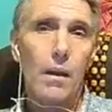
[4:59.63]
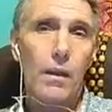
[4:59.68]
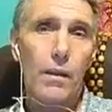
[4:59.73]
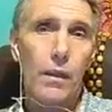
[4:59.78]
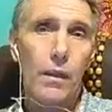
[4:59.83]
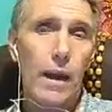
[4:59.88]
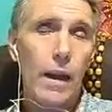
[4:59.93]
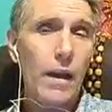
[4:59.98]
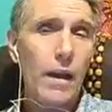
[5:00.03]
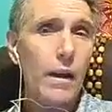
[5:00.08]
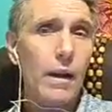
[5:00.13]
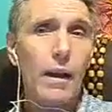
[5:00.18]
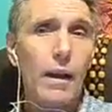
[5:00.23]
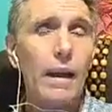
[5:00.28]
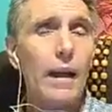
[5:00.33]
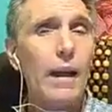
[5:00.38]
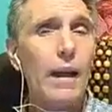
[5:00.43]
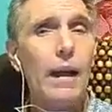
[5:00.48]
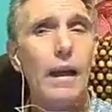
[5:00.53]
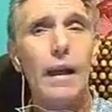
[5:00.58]
then
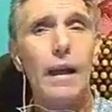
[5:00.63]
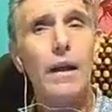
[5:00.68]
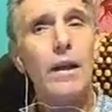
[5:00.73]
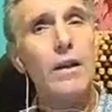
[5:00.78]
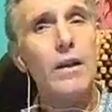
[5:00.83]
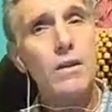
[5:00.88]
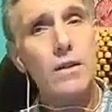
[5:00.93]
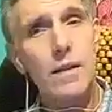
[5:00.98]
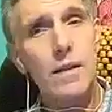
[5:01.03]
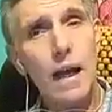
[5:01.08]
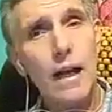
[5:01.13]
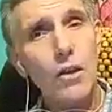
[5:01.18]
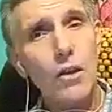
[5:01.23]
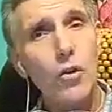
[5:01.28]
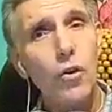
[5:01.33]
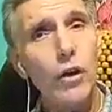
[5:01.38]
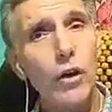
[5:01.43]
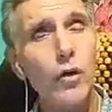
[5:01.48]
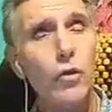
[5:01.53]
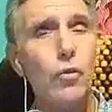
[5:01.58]
it is
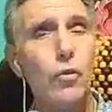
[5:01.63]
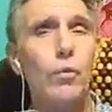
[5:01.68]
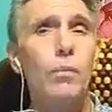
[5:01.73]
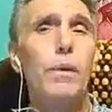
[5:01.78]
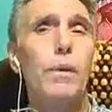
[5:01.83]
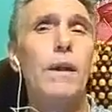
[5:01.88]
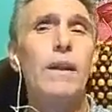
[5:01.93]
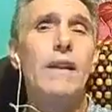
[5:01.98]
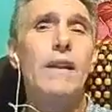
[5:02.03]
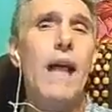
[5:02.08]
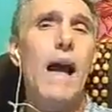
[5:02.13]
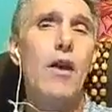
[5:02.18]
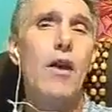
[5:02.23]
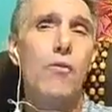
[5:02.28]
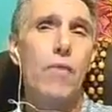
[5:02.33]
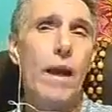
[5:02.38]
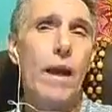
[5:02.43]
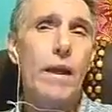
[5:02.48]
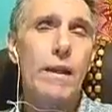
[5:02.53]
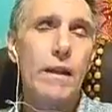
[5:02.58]
not going to be
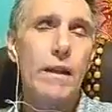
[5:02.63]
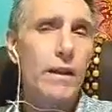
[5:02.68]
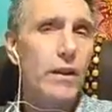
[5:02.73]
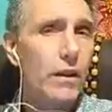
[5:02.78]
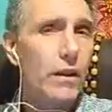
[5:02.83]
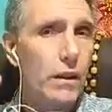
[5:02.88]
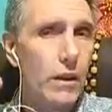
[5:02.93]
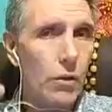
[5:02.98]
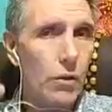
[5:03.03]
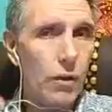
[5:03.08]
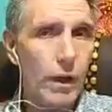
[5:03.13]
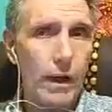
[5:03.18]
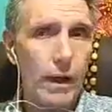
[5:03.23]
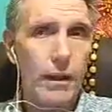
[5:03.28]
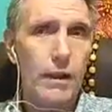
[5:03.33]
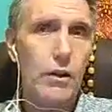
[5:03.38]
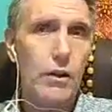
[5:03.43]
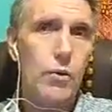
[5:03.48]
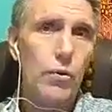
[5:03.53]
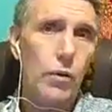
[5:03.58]
directed
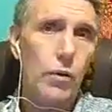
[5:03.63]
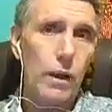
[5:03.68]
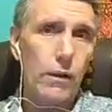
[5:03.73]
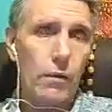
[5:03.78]
directly to